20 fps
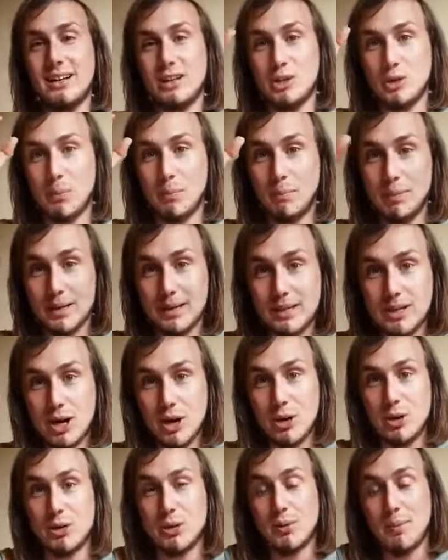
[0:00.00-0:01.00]
Your big
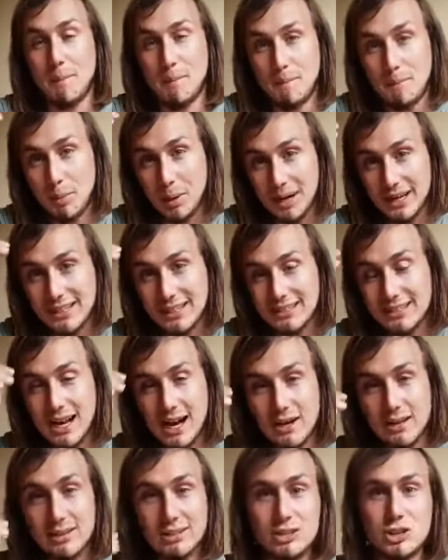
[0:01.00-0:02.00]
goal, break it
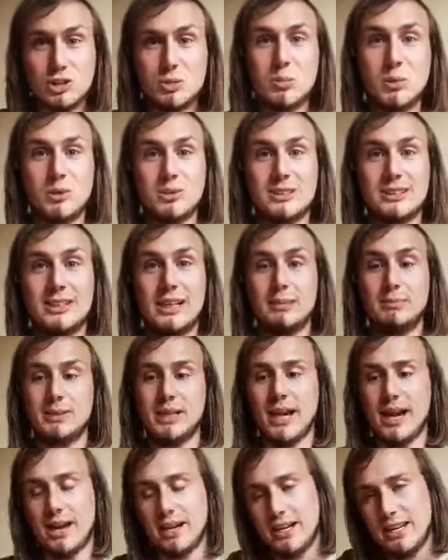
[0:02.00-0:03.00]
down into small steps
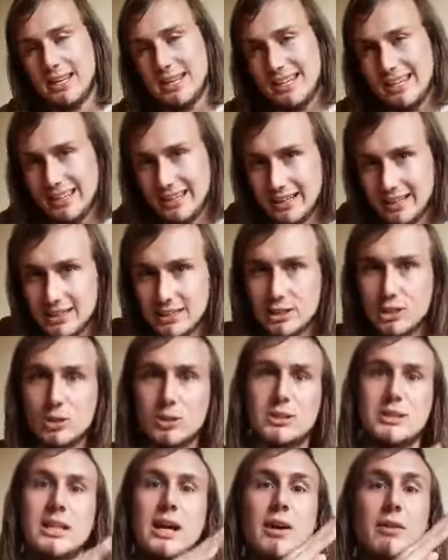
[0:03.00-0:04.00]
and ease
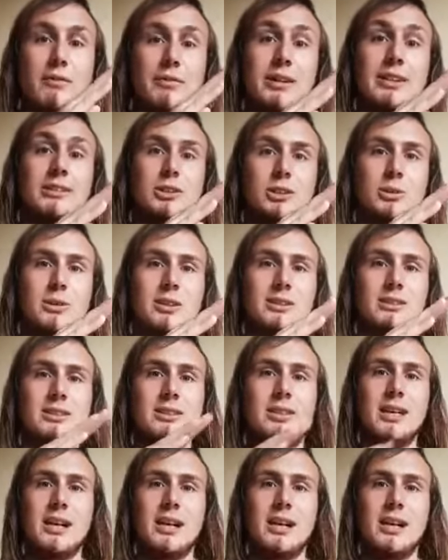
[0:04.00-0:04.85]
yourself into it.